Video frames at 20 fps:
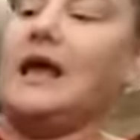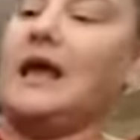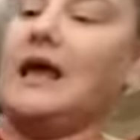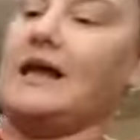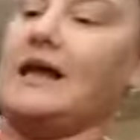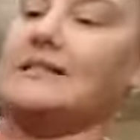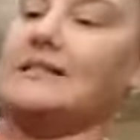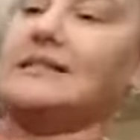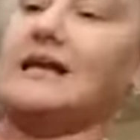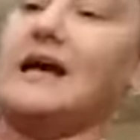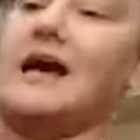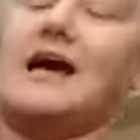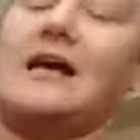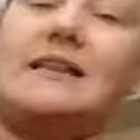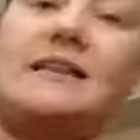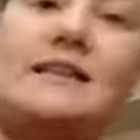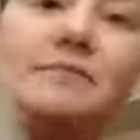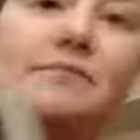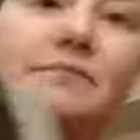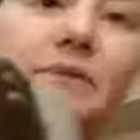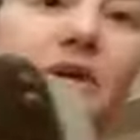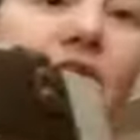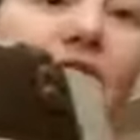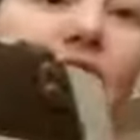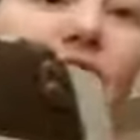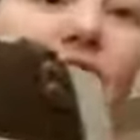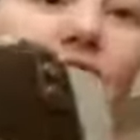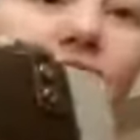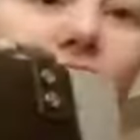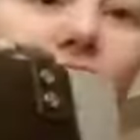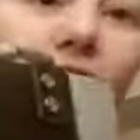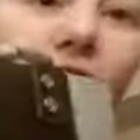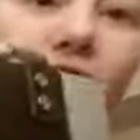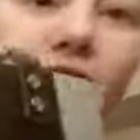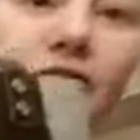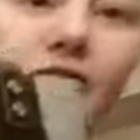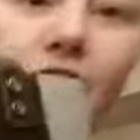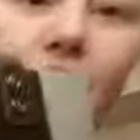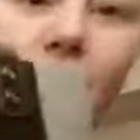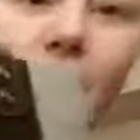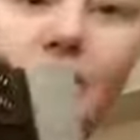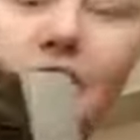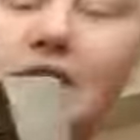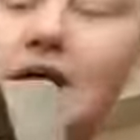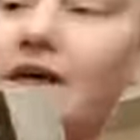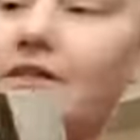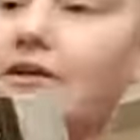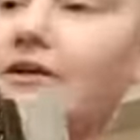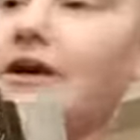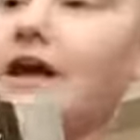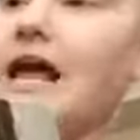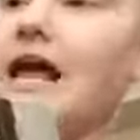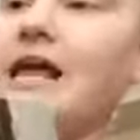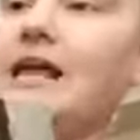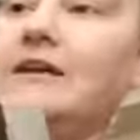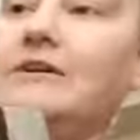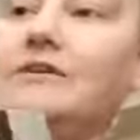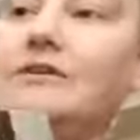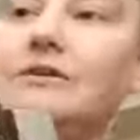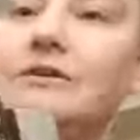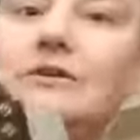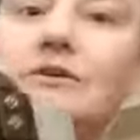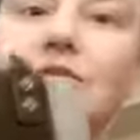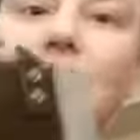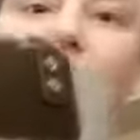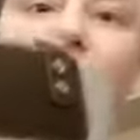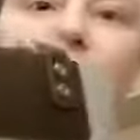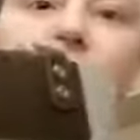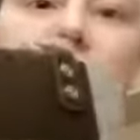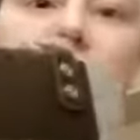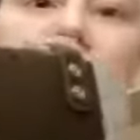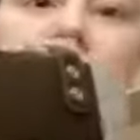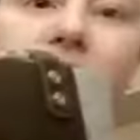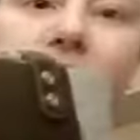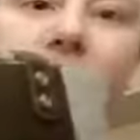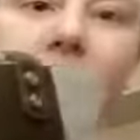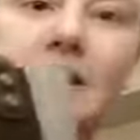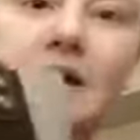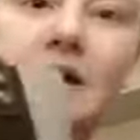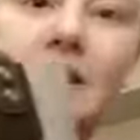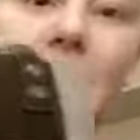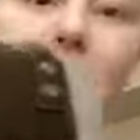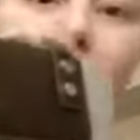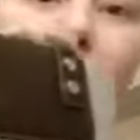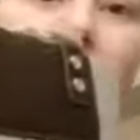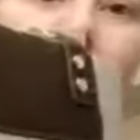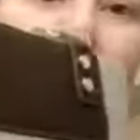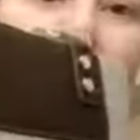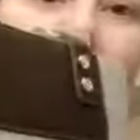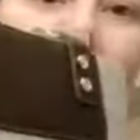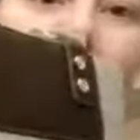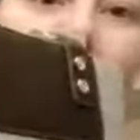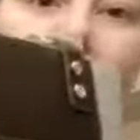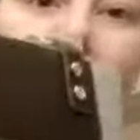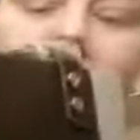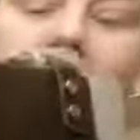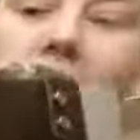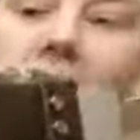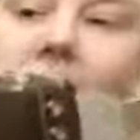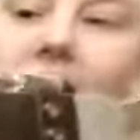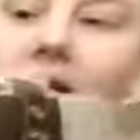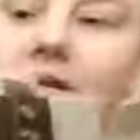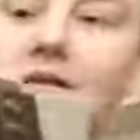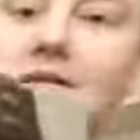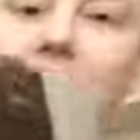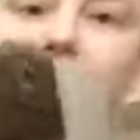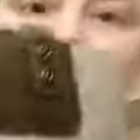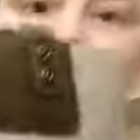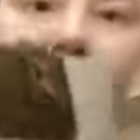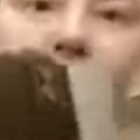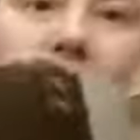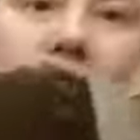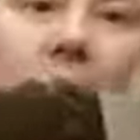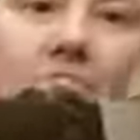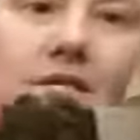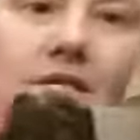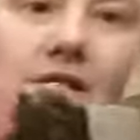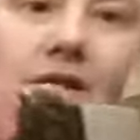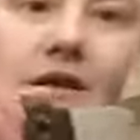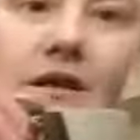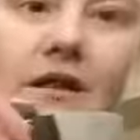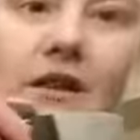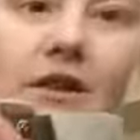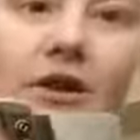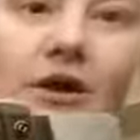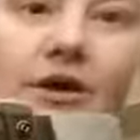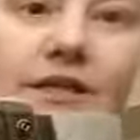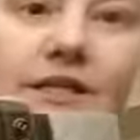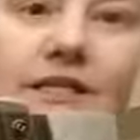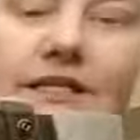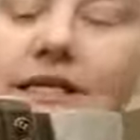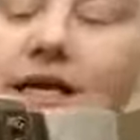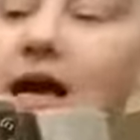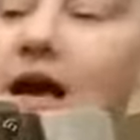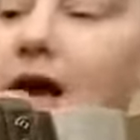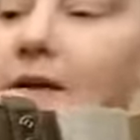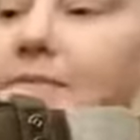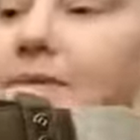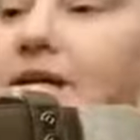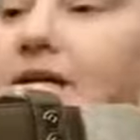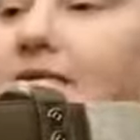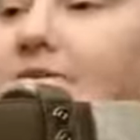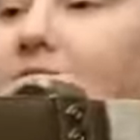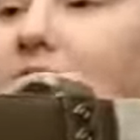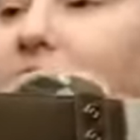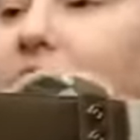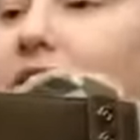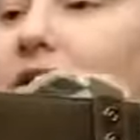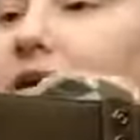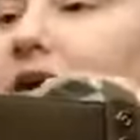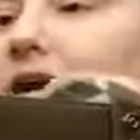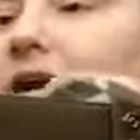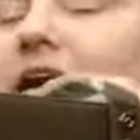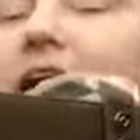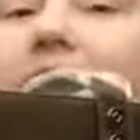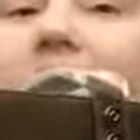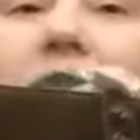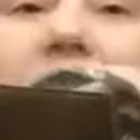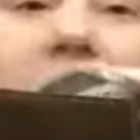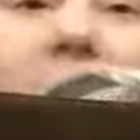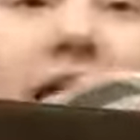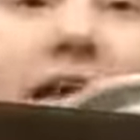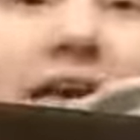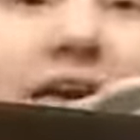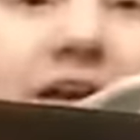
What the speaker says: And it's got the beautiful faux leather handles and along the top here. And